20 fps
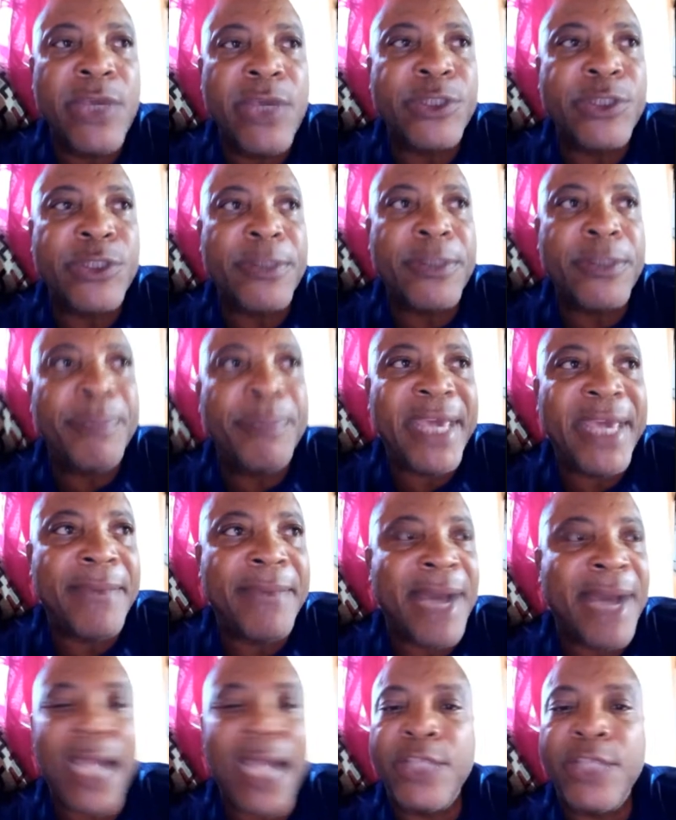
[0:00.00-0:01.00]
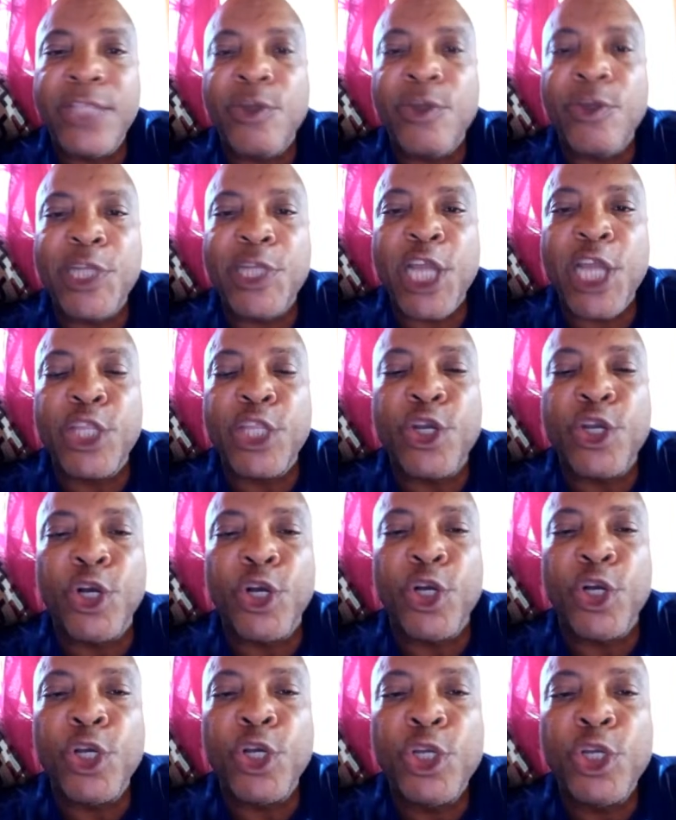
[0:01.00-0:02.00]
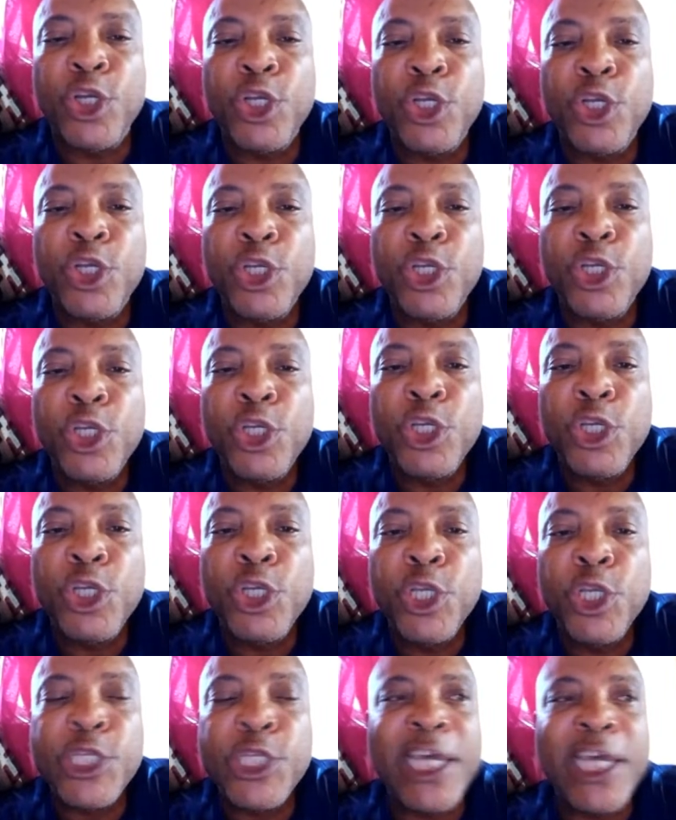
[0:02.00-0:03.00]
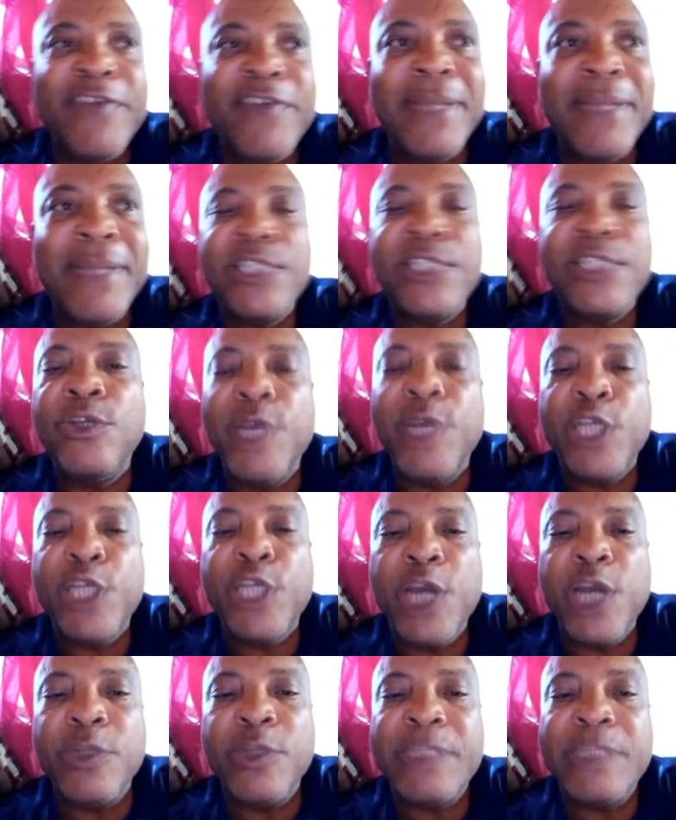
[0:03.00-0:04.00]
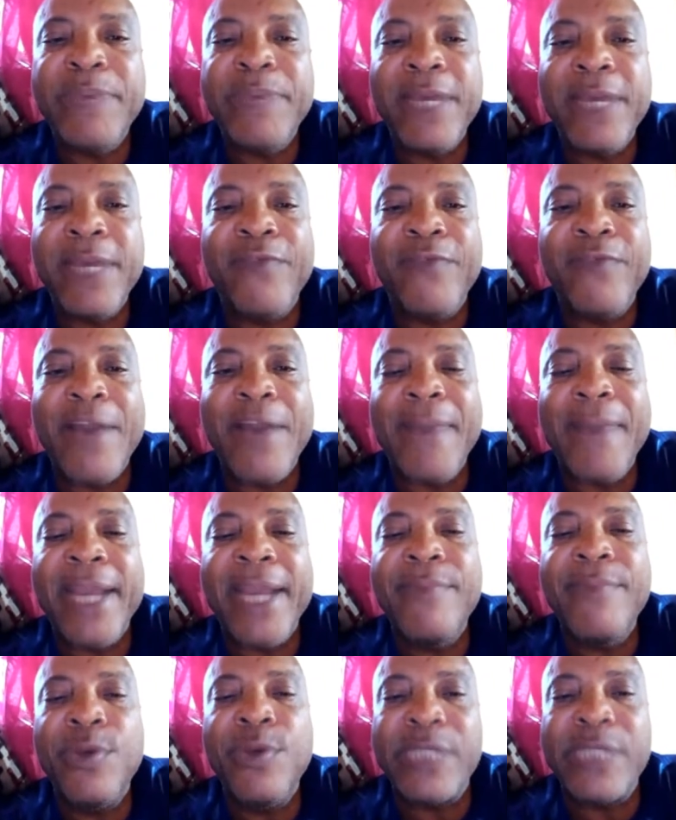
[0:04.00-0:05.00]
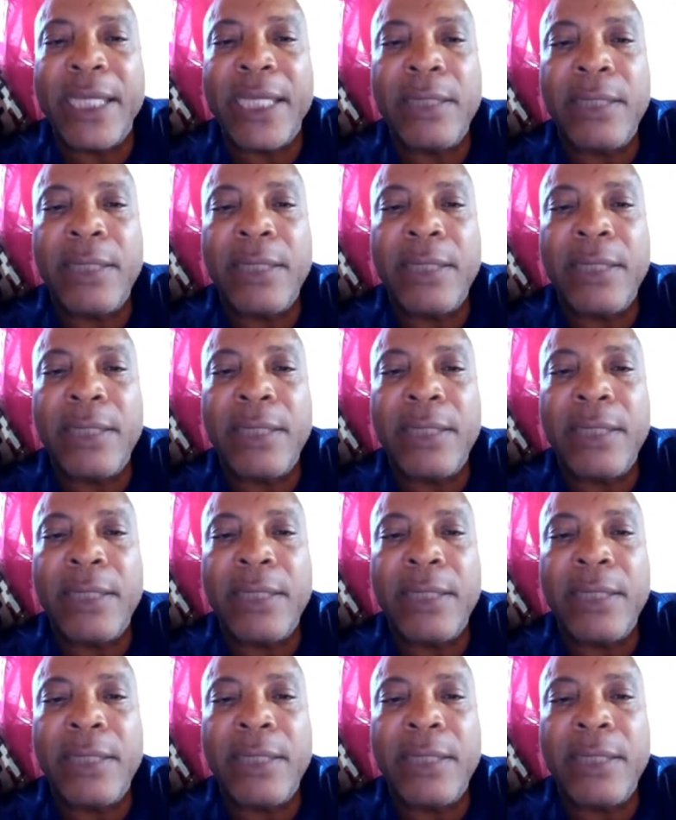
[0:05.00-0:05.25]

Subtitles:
used to pay my tuition to go. So even my tuition was paid by the music